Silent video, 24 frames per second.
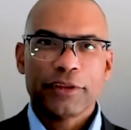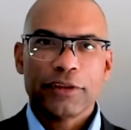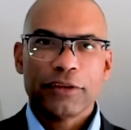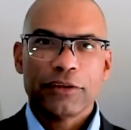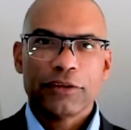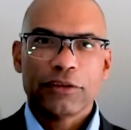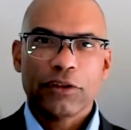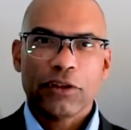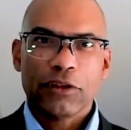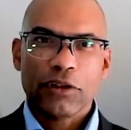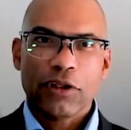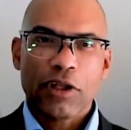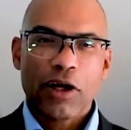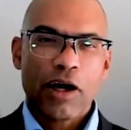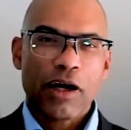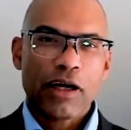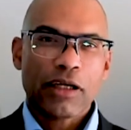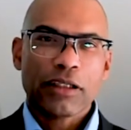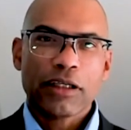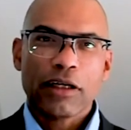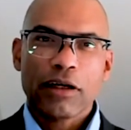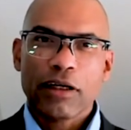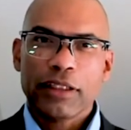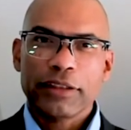So
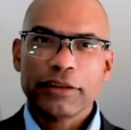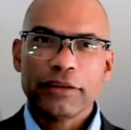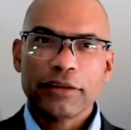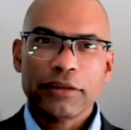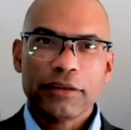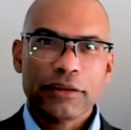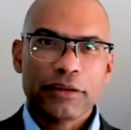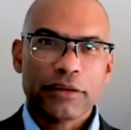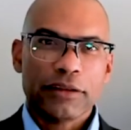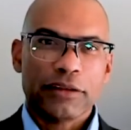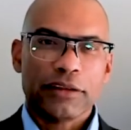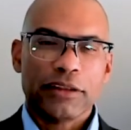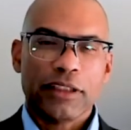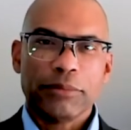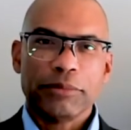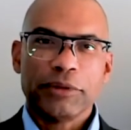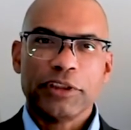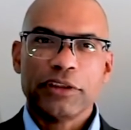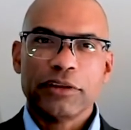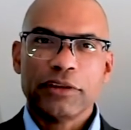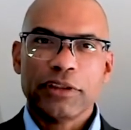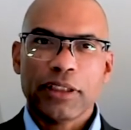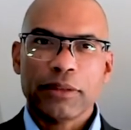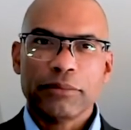log on to
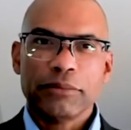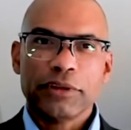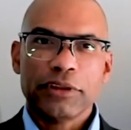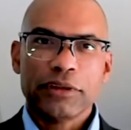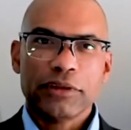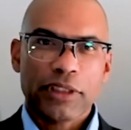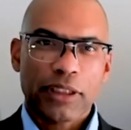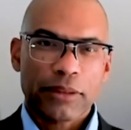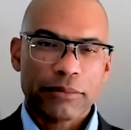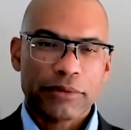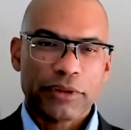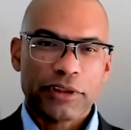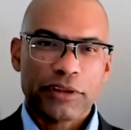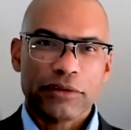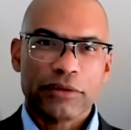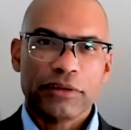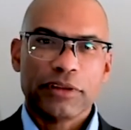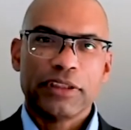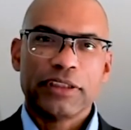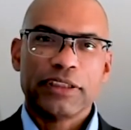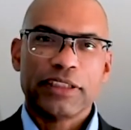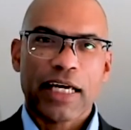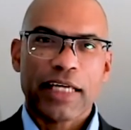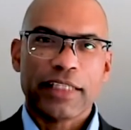
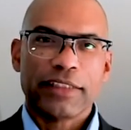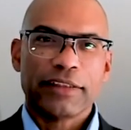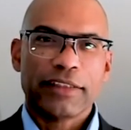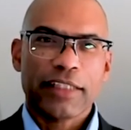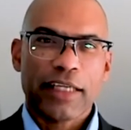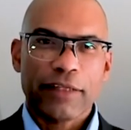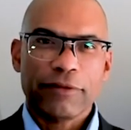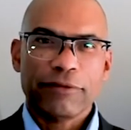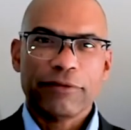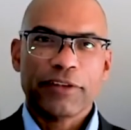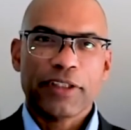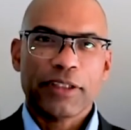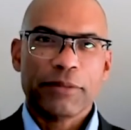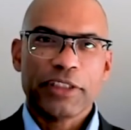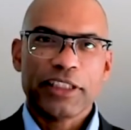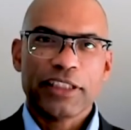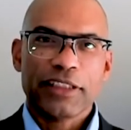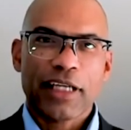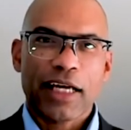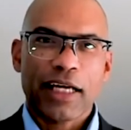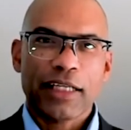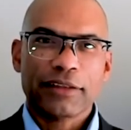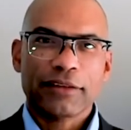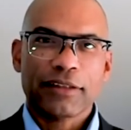
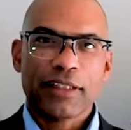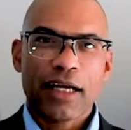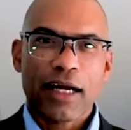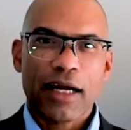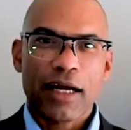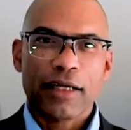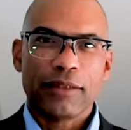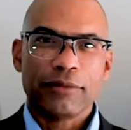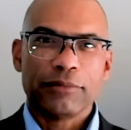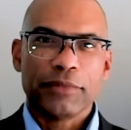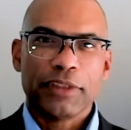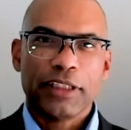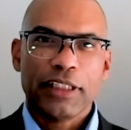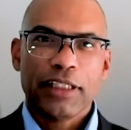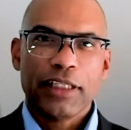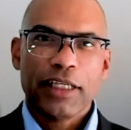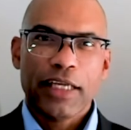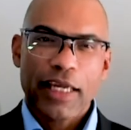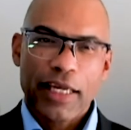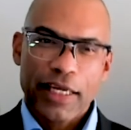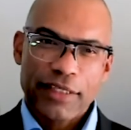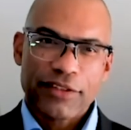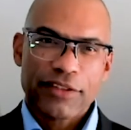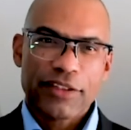www.tedfleming.com
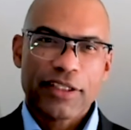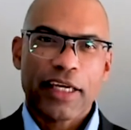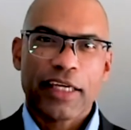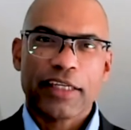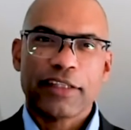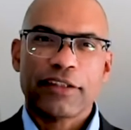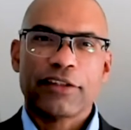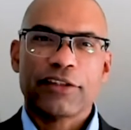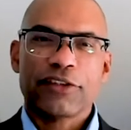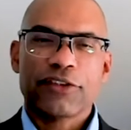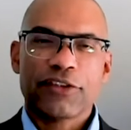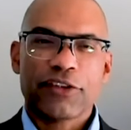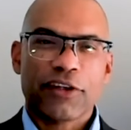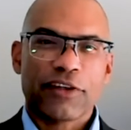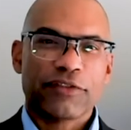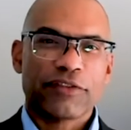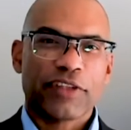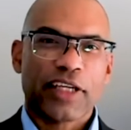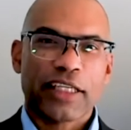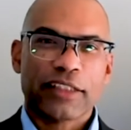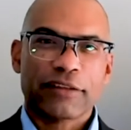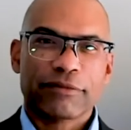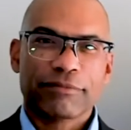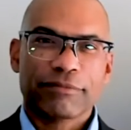and take the
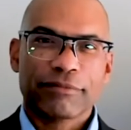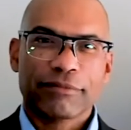survey.